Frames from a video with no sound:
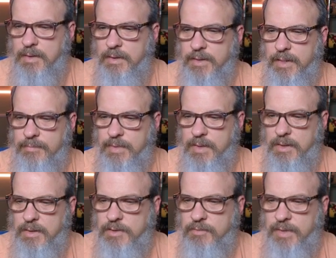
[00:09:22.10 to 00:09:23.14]
Okay,
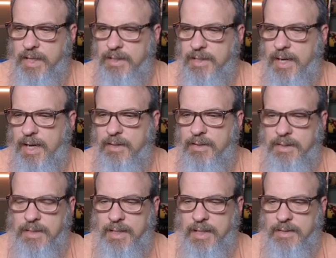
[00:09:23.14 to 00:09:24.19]
so we got that.
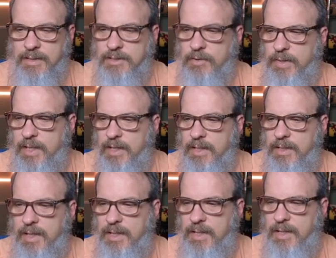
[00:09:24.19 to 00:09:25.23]
Let's go ahead
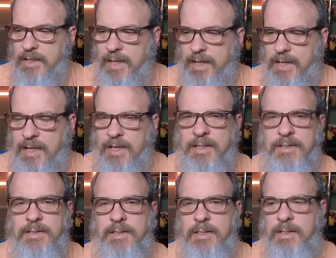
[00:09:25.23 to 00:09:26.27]
in, and
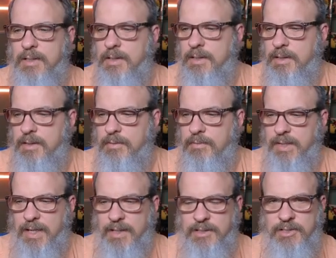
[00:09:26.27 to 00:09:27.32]
we
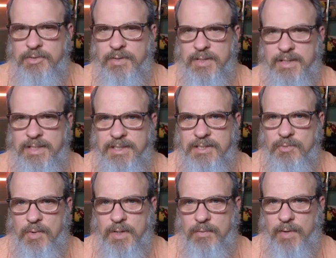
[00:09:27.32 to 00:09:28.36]
got to do at least
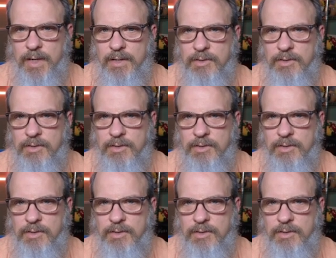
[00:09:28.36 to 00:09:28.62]
1 rare